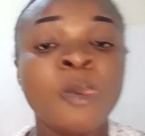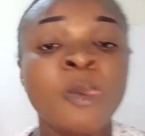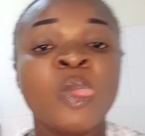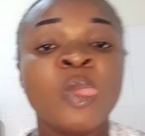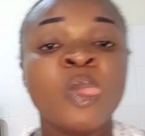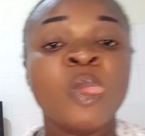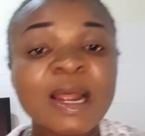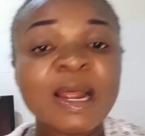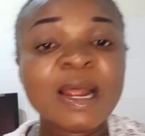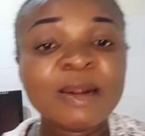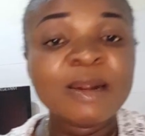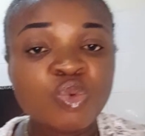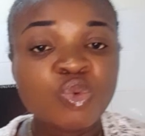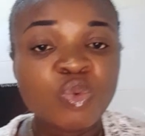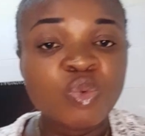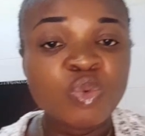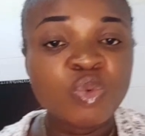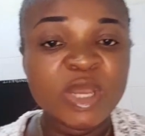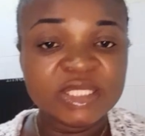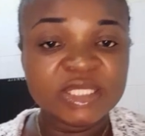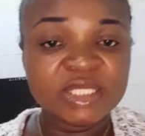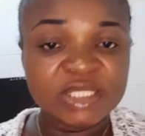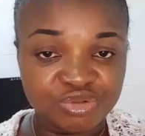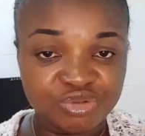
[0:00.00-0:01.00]
and the
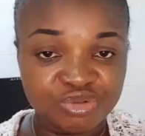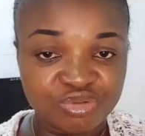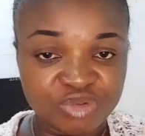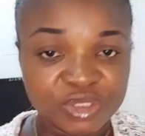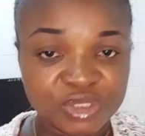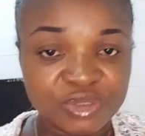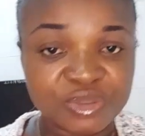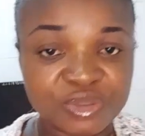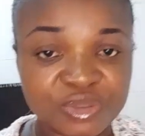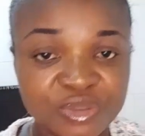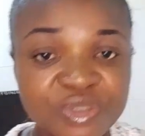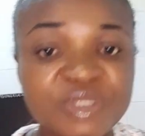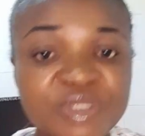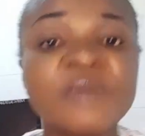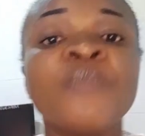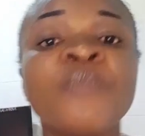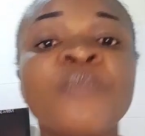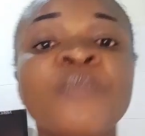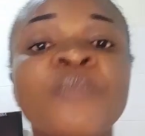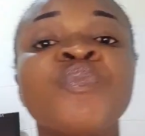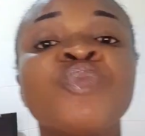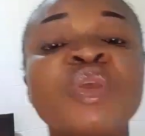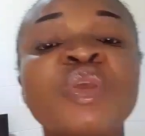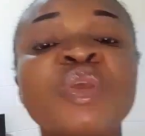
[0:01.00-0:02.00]
weight is reduced,
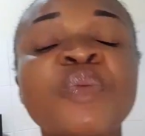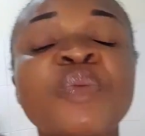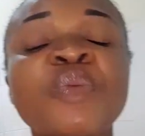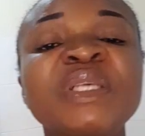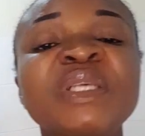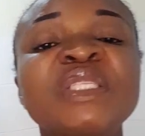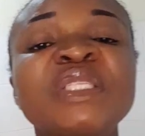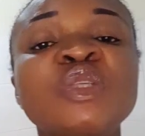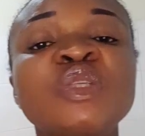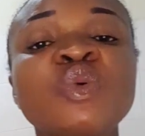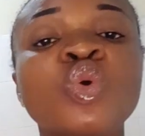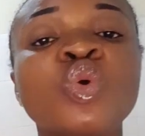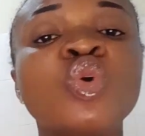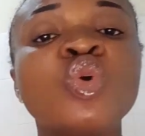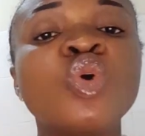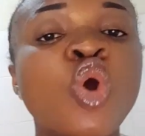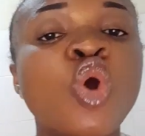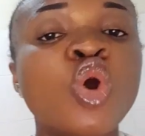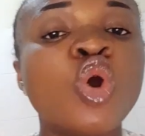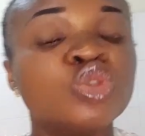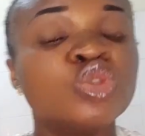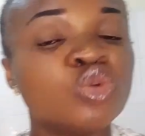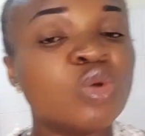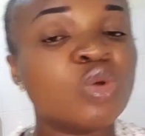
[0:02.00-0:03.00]
the person will go
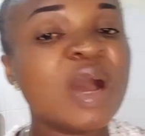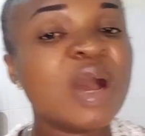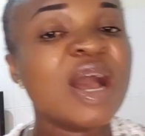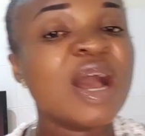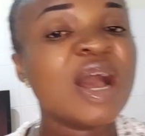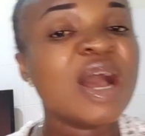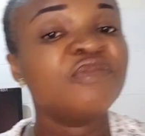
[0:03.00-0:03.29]
on to have